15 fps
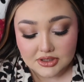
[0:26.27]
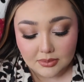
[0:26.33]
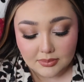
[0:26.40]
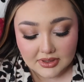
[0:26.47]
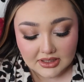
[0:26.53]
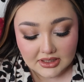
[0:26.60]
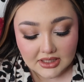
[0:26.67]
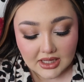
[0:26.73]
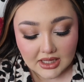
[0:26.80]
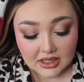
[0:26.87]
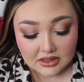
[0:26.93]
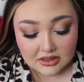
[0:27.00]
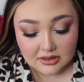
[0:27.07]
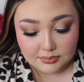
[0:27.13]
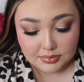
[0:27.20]
So many
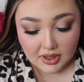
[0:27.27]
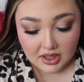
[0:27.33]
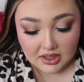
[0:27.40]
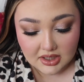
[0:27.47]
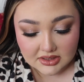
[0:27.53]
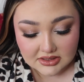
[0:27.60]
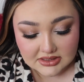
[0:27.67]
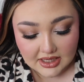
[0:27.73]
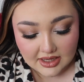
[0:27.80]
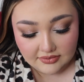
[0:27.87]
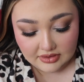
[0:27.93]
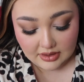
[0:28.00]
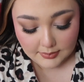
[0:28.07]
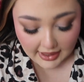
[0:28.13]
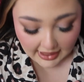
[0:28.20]
lip products that have
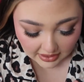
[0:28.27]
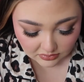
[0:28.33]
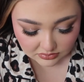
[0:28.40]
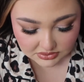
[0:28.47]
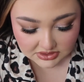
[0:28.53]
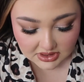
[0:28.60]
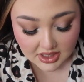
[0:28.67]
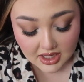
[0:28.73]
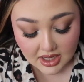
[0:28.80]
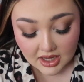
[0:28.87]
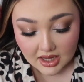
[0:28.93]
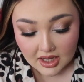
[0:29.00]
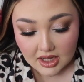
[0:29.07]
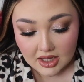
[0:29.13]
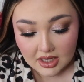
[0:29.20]
come out,
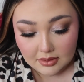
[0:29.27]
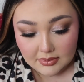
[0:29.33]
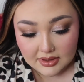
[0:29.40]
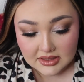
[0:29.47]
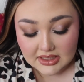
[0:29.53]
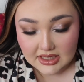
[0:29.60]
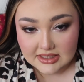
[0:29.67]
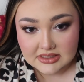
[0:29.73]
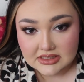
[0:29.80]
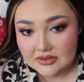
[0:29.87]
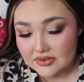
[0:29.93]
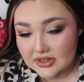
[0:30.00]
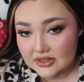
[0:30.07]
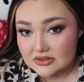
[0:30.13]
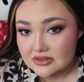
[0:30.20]
and then I see
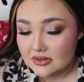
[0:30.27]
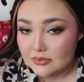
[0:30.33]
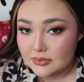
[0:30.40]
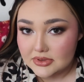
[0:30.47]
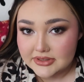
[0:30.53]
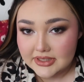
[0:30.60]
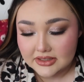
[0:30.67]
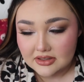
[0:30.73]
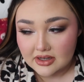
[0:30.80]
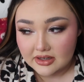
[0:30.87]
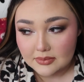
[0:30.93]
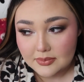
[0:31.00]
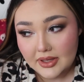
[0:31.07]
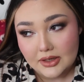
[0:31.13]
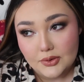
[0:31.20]
videos of them on TikTok
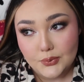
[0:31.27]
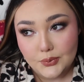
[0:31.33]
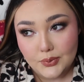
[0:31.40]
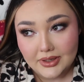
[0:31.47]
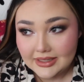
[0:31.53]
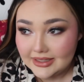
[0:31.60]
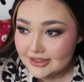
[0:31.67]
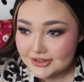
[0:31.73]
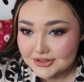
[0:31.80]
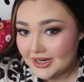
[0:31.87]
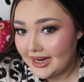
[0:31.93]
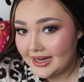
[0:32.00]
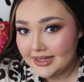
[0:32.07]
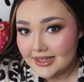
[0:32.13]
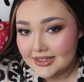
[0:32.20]
and I'm like, oh, I need to
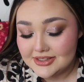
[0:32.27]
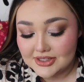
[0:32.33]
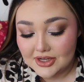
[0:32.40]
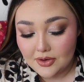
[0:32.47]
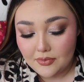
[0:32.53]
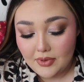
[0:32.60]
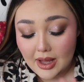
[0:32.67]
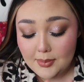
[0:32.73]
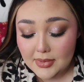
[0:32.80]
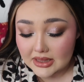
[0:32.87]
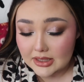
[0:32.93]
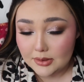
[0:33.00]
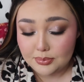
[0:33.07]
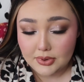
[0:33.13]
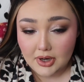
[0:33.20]
try it. So I'm a
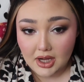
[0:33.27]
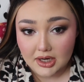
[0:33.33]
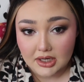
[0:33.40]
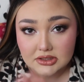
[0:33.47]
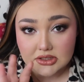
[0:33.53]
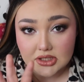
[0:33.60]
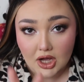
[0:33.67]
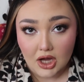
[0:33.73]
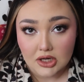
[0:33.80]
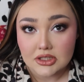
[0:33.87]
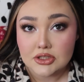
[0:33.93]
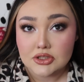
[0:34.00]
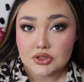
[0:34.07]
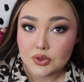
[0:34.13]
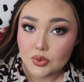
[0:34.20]
lip product
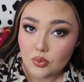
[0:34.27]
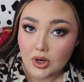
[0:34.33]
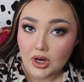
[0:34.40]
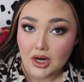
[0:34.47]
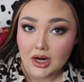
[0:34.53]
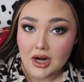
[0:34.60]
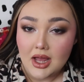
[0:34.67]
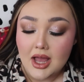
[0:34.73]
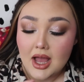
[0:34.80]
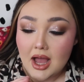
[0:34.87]
connoisseur.